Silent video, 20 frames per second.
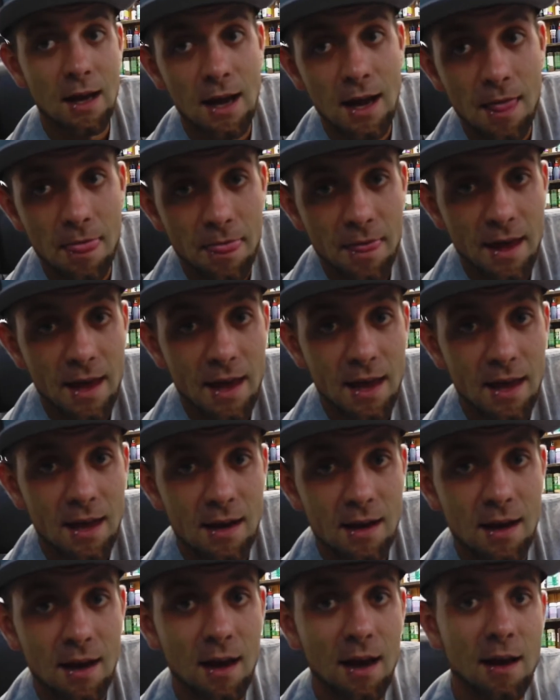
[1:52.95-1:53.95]
and
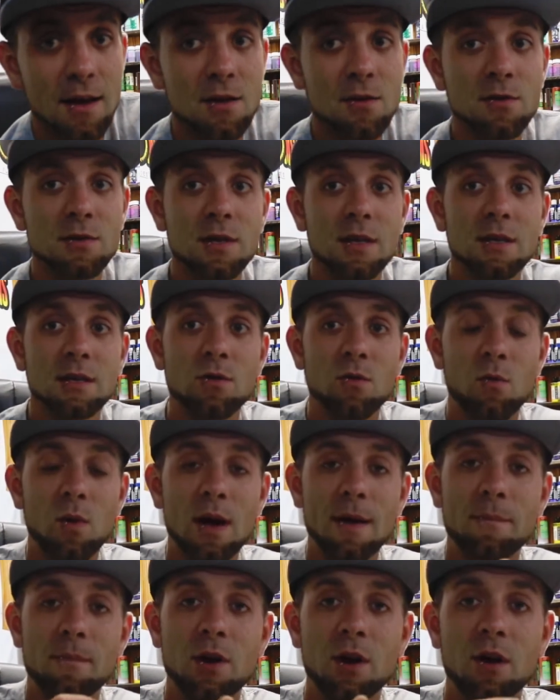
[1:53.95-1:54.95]
then I use it to
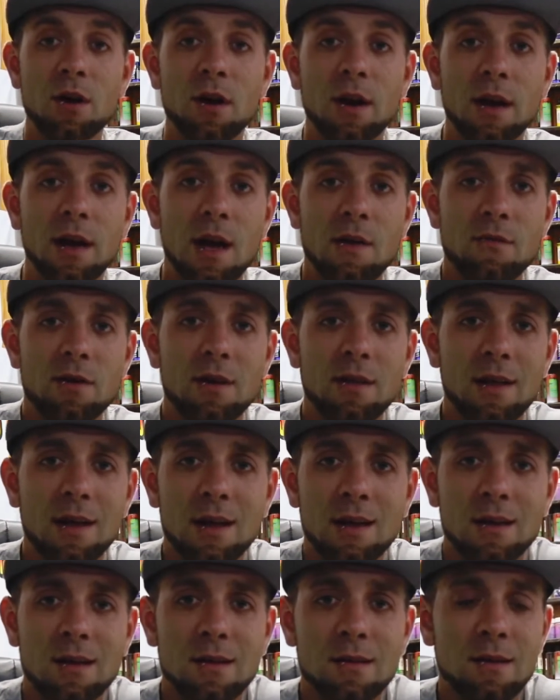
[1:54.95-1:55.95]
wipe during. Every,
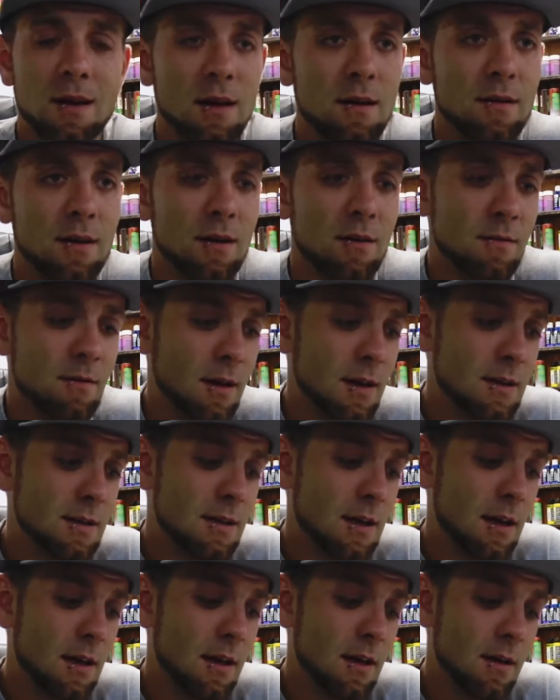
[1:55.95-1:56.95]
like, I don't know, I'd
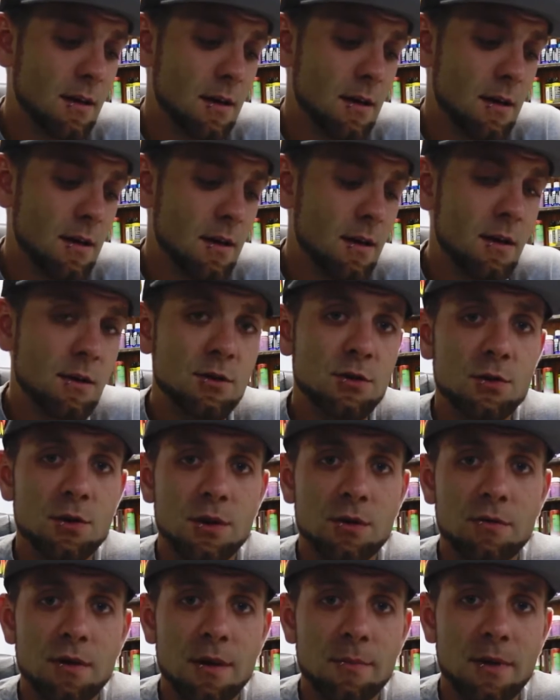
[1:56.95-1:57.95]
say 2
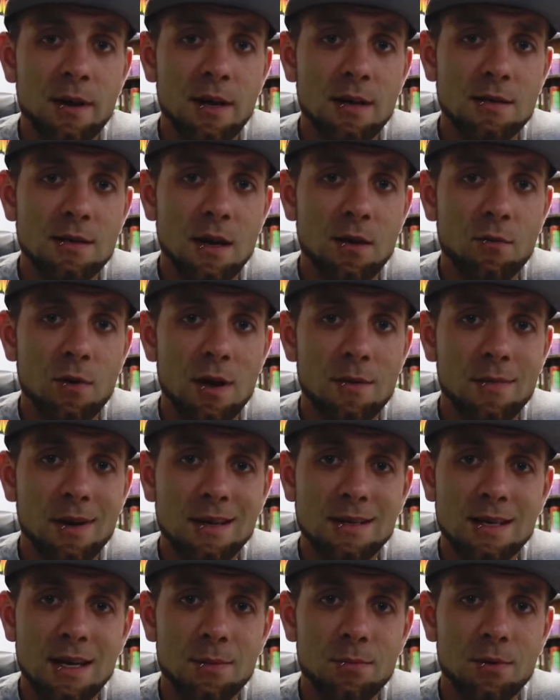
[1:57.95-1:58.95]
to 3 minutes I wipe my
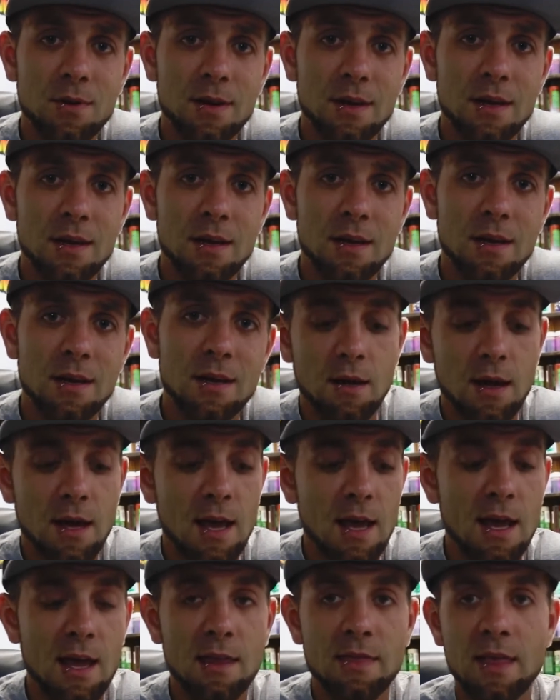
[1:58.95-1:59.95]
tip with it.
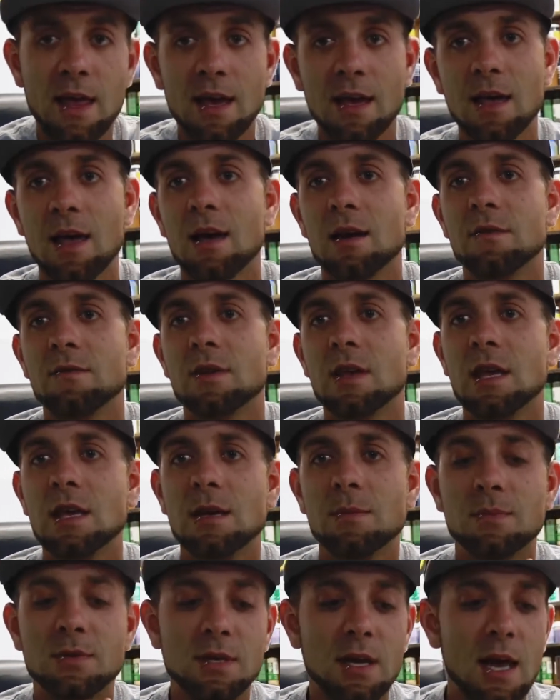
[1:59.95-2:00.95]
And that kind of
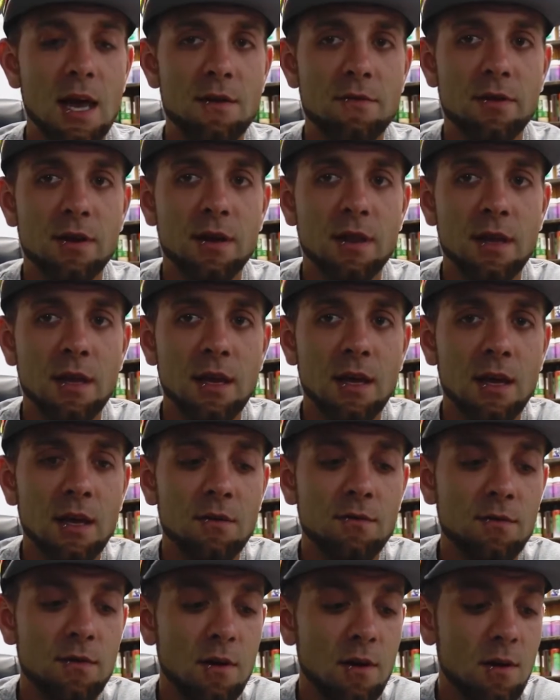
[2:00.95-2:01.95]
keeps
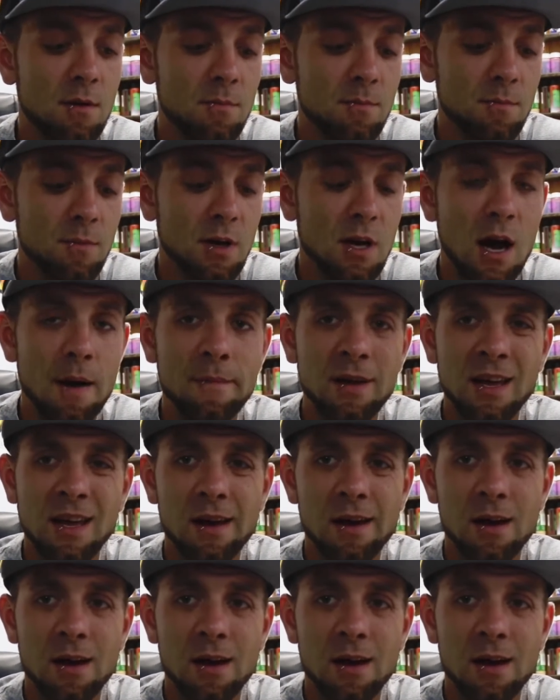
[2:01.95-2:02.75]
everything from gumming